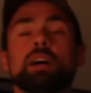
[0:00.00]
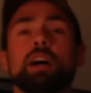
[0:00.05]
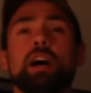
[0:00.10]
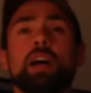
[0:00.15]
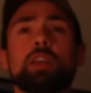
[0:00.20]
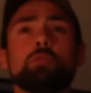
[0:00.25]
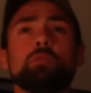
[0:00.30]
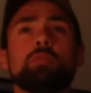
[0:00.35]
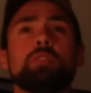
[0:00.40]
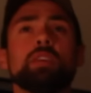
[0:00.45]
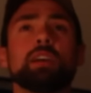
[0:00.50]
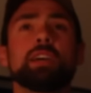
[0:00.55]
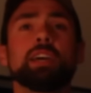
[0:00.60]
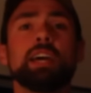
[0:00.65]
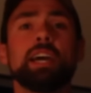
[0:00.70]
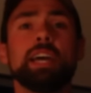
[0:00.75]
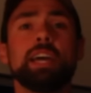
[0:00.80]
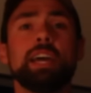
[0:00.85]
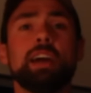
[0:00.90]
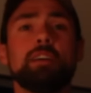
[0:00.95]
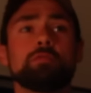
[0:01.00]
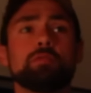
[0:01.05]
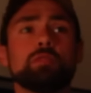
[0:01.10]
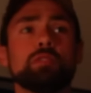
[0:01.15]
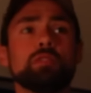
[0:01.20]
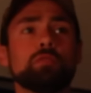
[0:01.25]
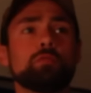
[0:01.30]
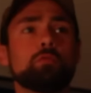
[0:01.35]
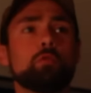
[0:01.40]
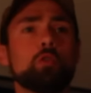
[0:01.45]
I don't think I
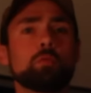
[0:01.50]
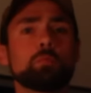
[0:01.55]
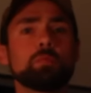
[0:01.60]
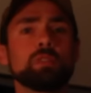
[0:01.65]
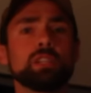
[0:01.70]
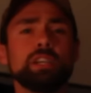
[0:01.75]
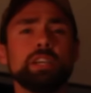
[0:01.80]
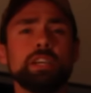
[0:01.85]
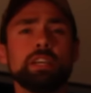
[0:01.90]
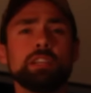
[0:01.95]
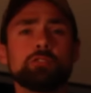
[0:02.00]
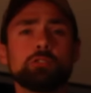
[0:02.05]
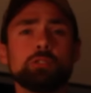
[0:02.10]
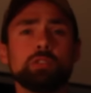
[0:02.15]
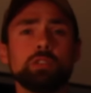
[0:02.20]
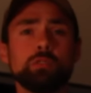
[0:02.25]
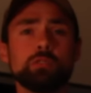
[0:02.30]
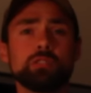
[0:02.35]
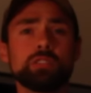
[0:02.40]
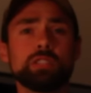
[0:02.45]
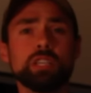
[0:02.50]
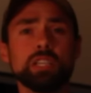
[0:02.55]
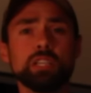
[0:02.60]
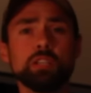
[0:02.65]
ever formally introduced the